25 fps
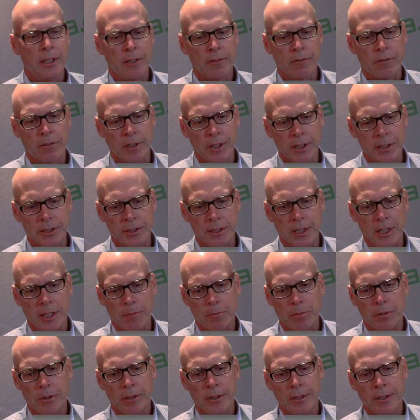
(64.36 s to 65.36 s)
For an
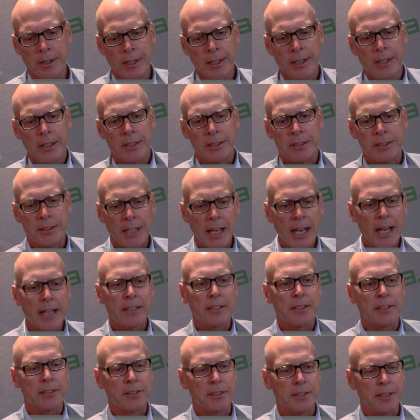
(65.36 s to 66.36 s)
example, sad
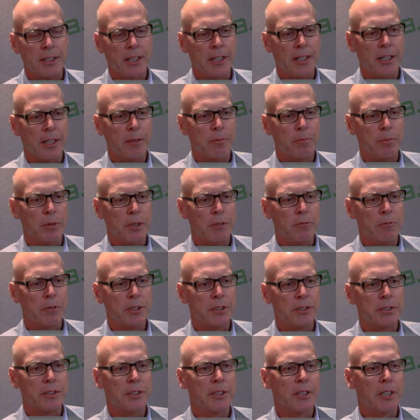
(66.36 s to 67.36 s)
to say, but we
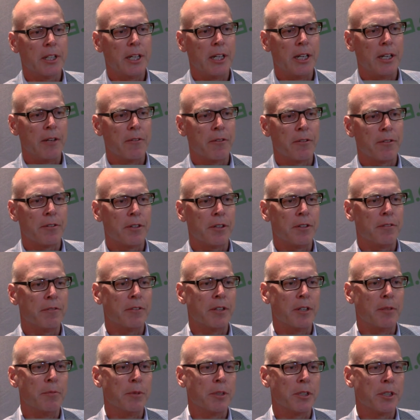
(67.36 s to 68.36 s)
still have
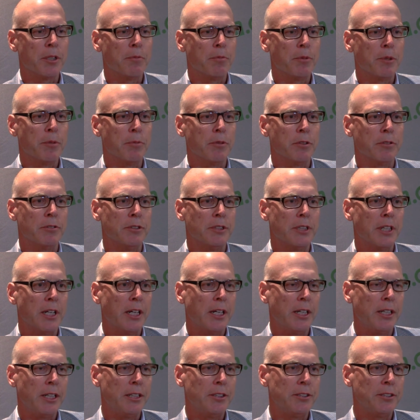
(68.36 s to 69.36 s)
35 million people who
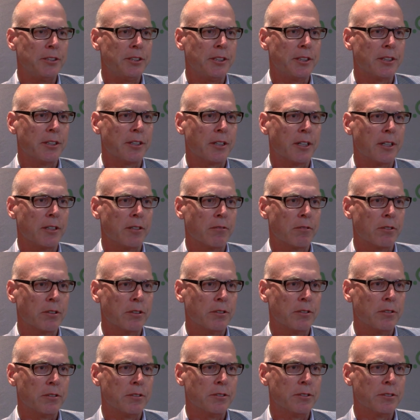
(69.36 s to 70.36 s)
die each year on the
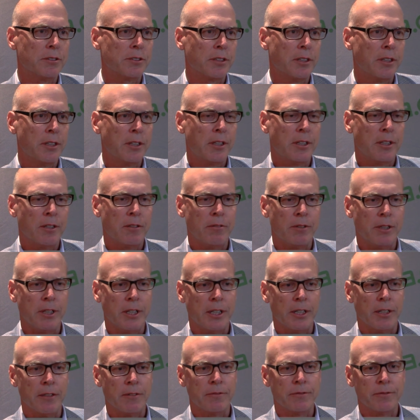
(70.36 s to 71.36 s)
roads. We
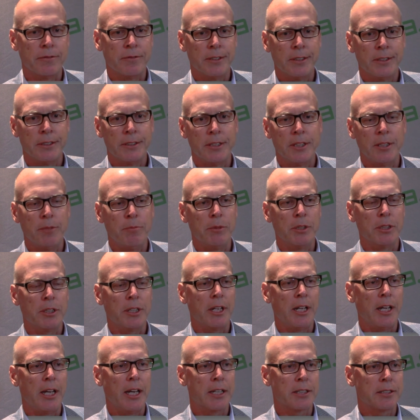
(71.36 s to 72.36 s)
have 10
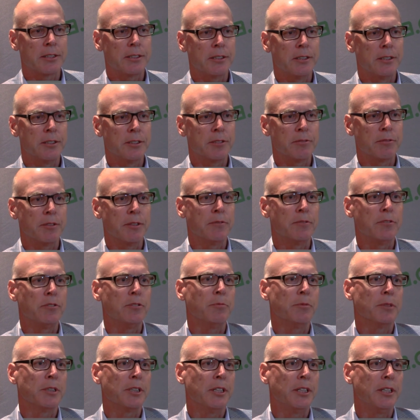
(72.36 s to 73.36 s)
million accidents. We have 2
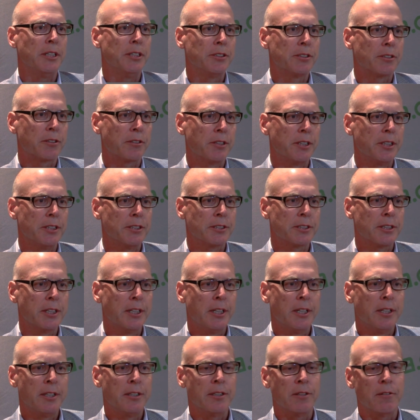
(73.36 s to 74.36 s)
million injuries.
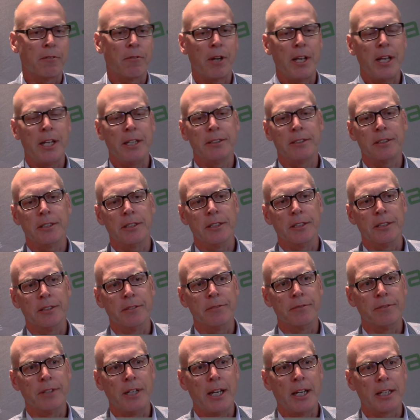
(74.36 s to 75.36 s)
The rate
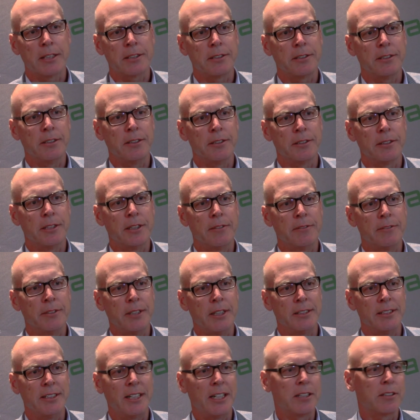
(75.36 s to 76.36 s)
of accidents
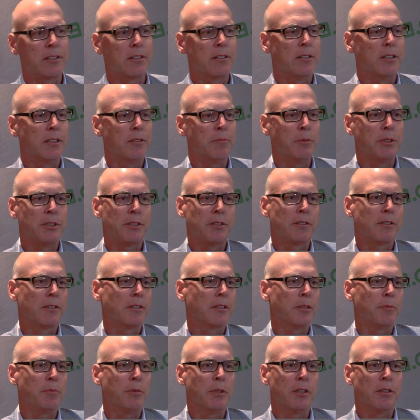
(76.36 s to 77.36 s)
has not gone
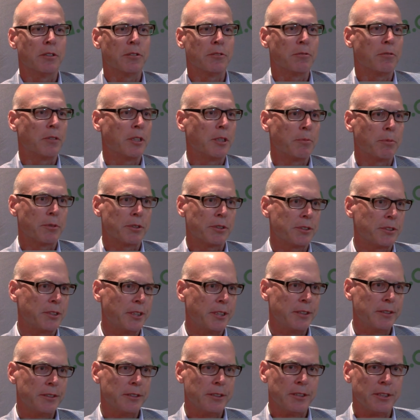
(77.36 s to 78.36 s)
materially below
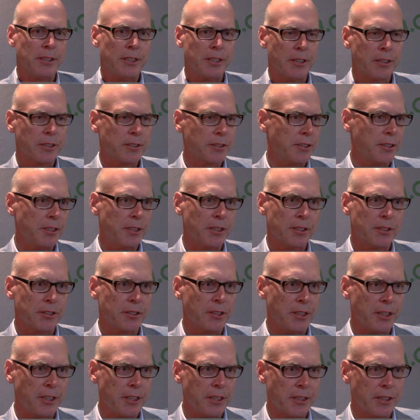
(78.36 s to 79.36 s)
20% in years and years
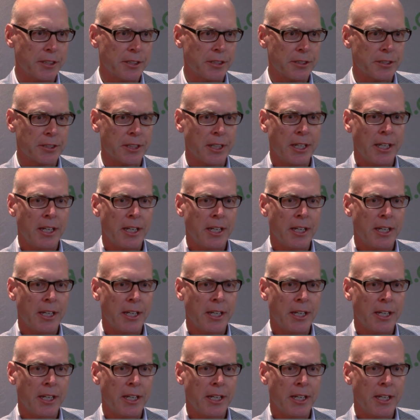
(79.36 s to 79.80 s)
and years.